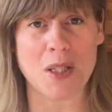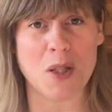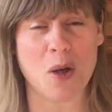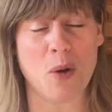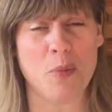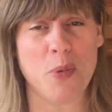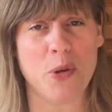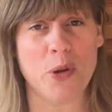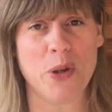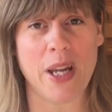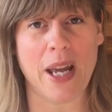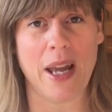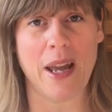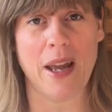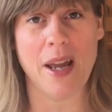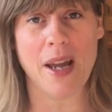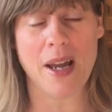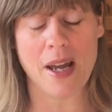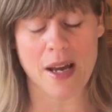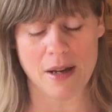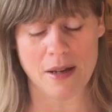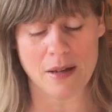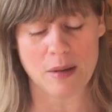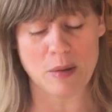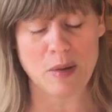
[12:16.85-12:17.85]
I'll put it
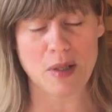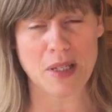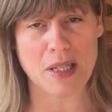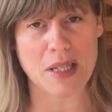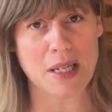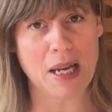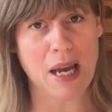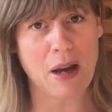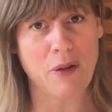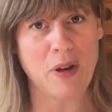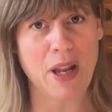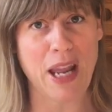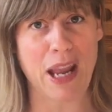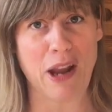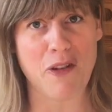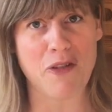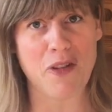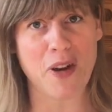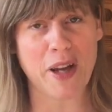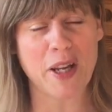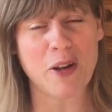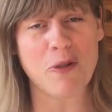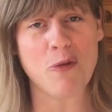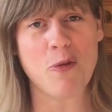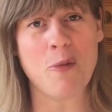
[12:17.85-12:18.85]
down here if
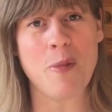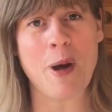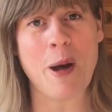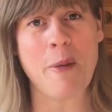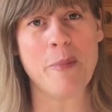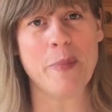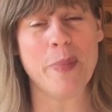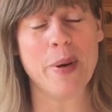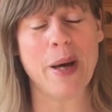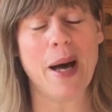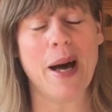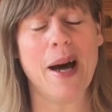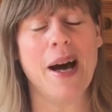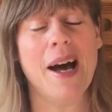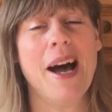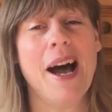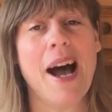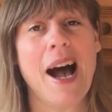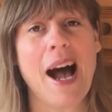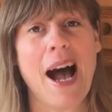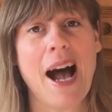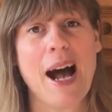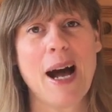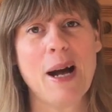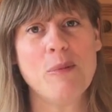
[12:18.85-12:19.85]
I can remember.
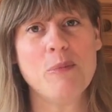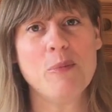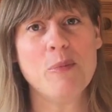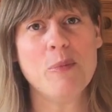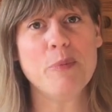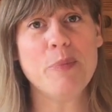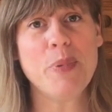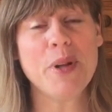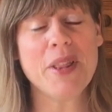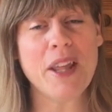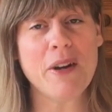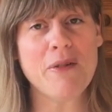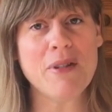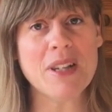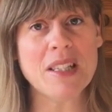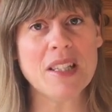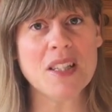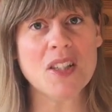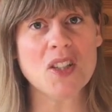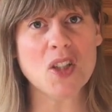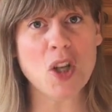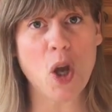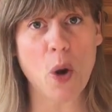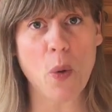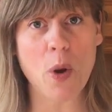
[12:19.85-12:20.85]
Um, but there is a
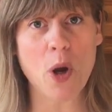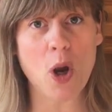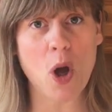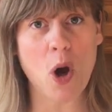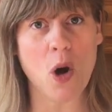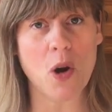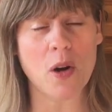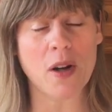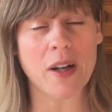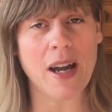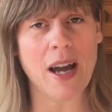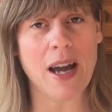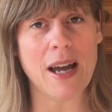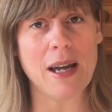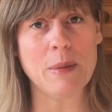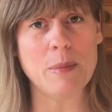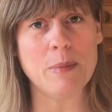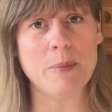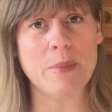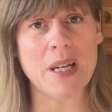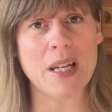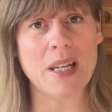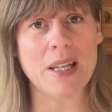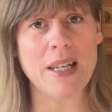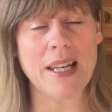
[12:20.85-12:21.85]
sew along.
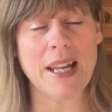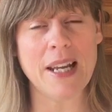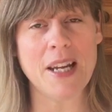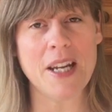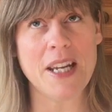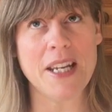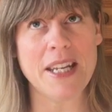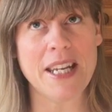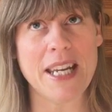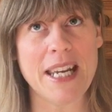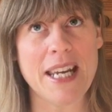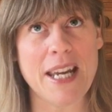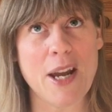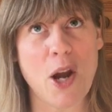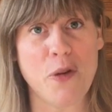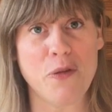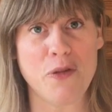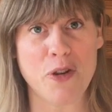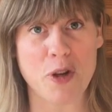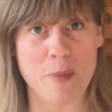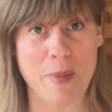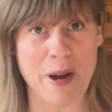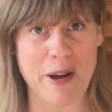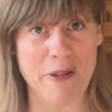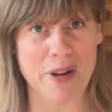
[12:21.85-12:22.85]
Um, a lady over
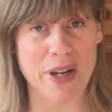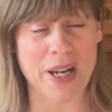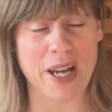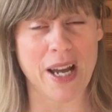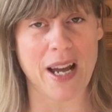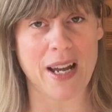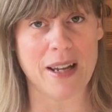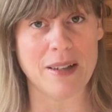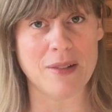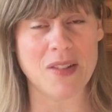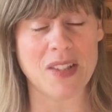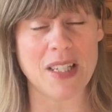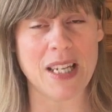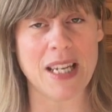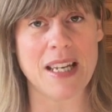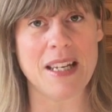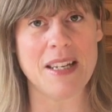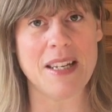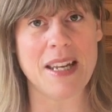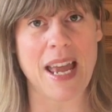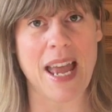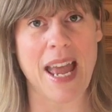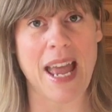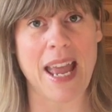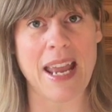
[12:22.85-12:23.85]
in America
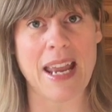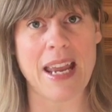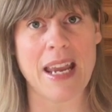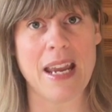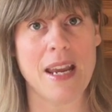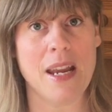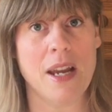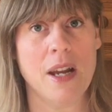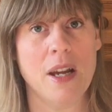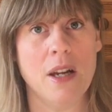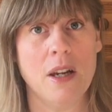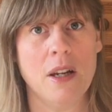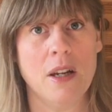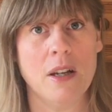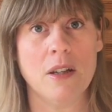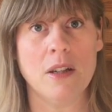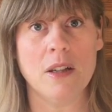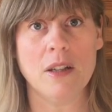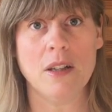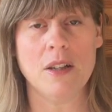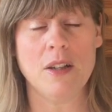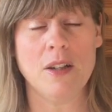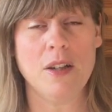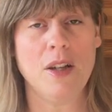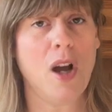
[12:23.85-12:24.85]
did a
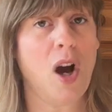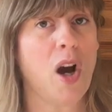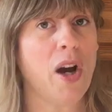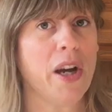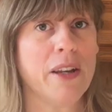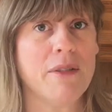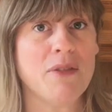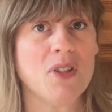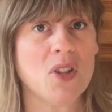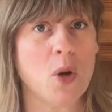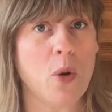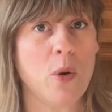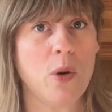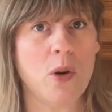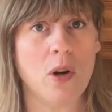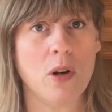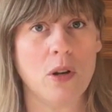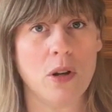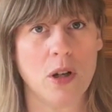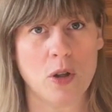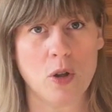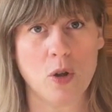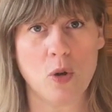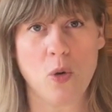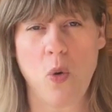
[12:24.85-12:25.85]
live sew
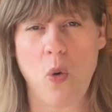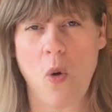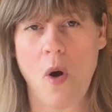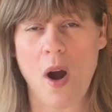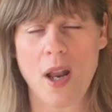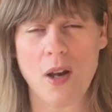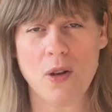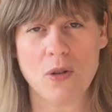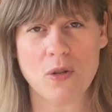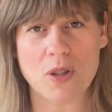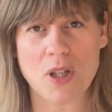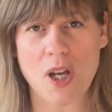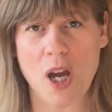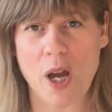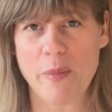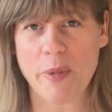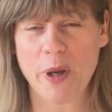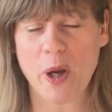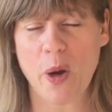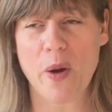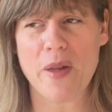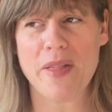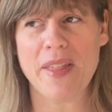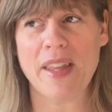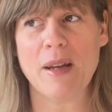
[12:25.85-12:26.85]
along quite a long time
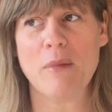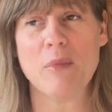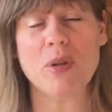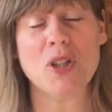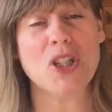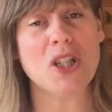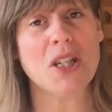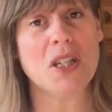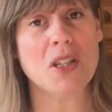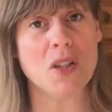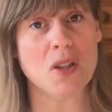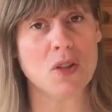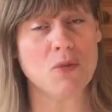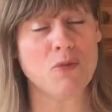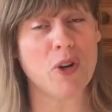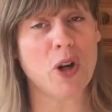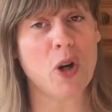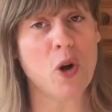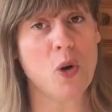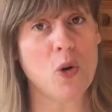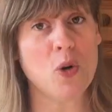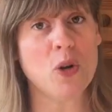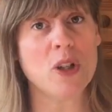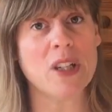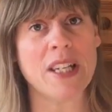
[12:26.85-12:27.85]
ago, I think, but she's
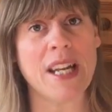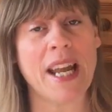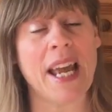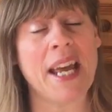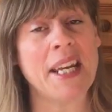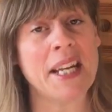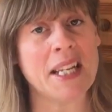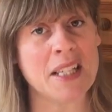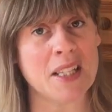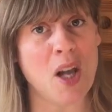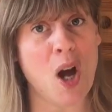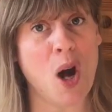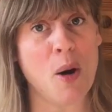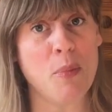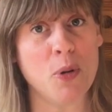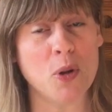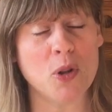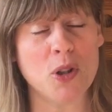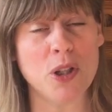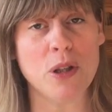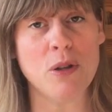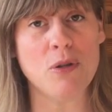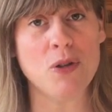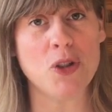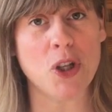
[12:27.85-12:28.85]
recorded it and it's up on
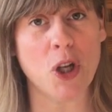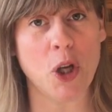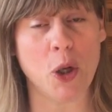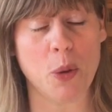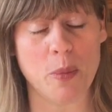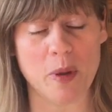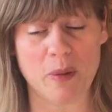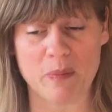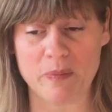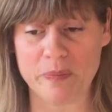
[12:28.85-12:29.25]
YouTube.